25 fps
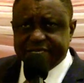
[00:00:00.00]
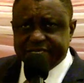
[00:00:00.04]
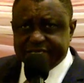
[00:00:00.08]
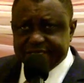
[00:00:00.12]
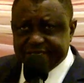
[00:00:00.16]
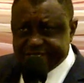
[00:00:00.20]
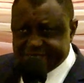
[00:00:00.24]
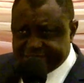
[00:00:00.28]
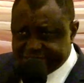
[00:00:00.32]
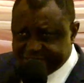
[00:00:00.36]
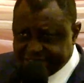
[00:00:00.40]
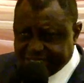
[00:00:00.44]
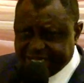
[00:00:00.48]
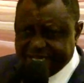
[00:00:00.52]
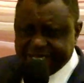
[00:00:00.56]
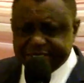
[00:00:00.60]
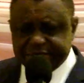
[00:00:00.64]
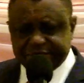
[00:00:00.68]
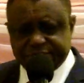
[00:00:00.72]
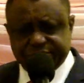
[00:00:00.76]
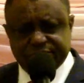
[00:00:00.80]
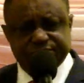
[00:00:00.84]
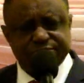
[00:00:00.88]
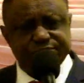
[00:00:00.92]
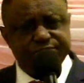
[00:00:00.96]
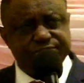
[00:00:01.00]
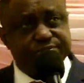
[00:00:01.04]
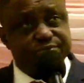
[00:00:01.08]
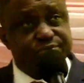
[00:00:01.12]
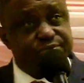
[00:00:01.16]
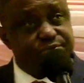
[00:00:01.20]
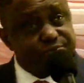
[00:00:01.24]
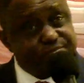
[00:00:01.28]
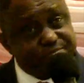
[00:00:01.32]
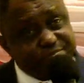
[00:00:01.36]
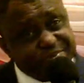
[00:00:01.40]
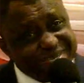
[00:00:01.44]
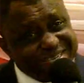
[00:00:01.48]
and decides to
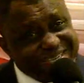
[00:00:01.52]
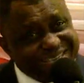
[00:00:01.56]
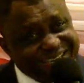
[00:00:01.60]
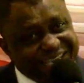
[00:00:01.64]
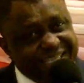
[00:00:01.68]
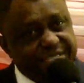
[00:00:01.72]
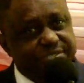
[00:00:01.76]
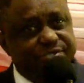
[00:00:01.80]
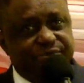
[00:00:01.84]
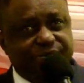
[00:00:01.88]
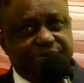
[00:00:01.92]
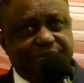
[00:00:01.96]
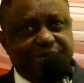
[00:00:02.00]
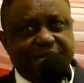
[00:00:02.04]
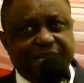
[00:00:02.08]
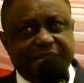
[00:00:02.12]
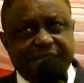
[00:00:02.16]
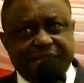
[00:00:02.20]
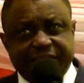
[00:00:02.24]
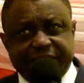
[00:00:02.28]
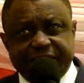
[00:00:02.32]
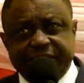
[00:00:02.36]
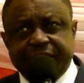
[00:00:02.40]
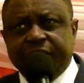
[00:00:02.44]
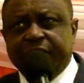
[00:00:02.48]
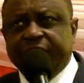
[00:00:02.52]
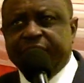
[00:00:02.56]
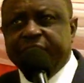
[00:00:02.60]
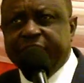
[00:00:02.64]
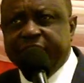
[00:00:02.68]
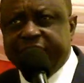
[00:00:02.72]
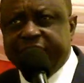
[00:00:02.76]
supernaturally